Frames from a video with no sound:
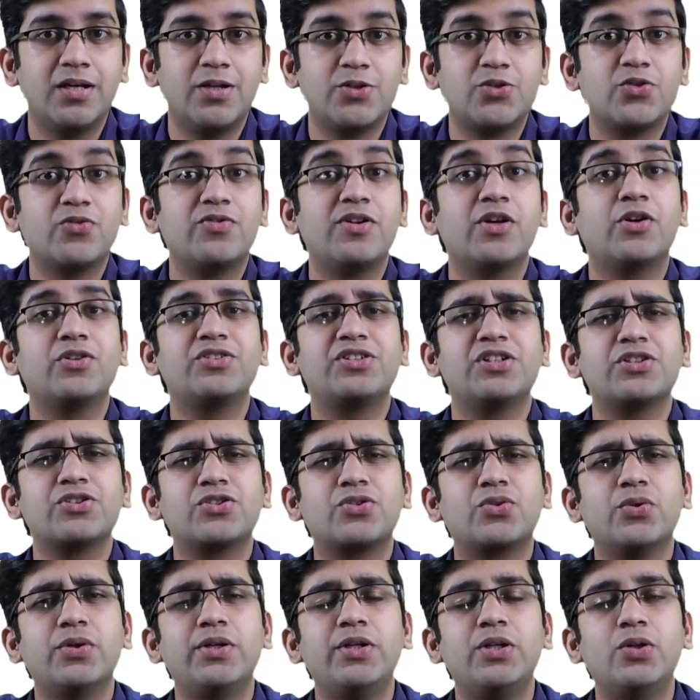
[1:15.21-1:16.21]
So we are
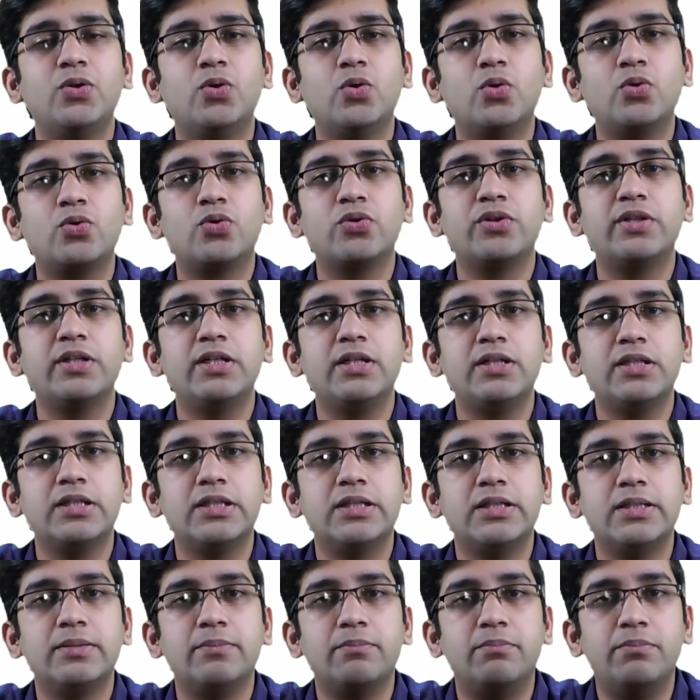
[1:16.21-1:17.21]
just going to go to the
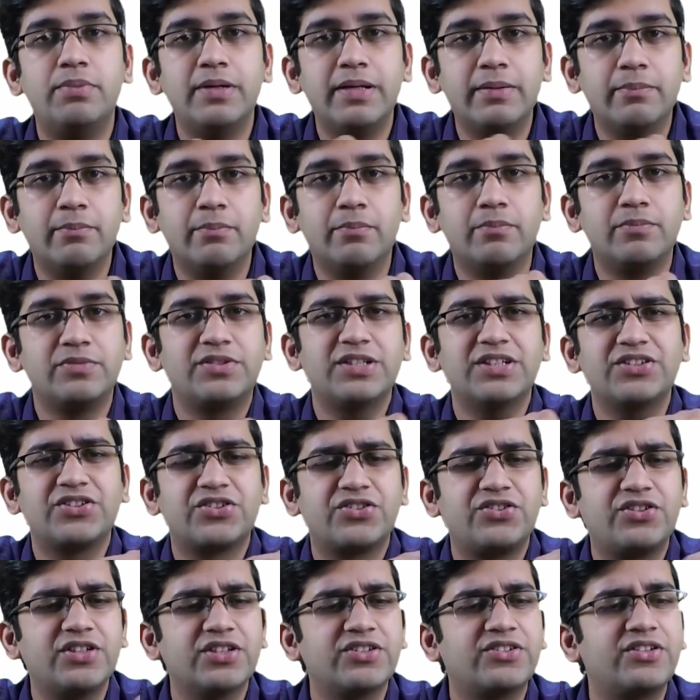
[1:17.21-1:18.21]
brim,
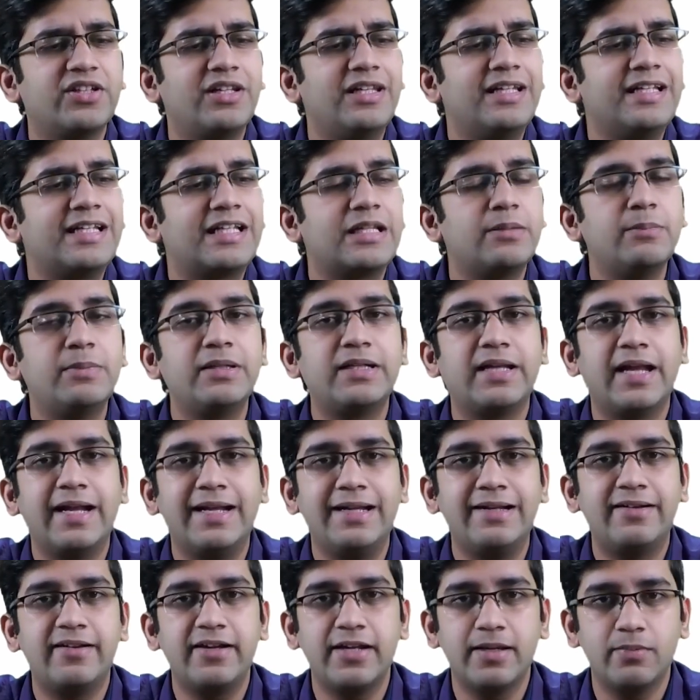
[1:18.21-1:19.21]
just a little bit
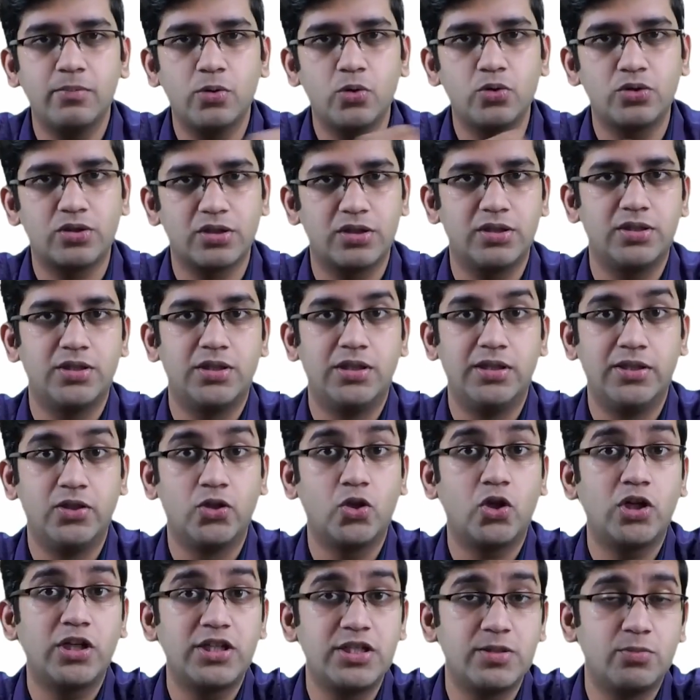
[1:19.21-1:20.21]
entry about
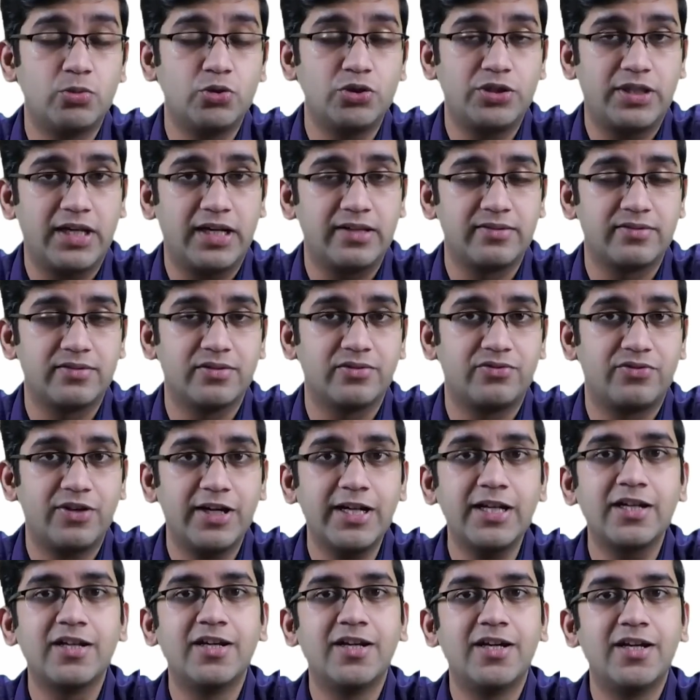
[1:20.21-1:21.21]
knowledge about cancer,
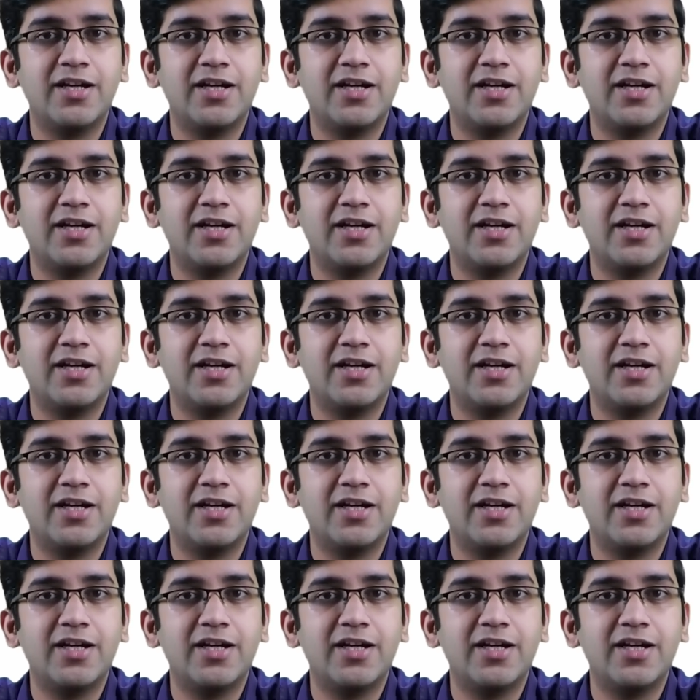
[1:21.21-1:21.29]
fine?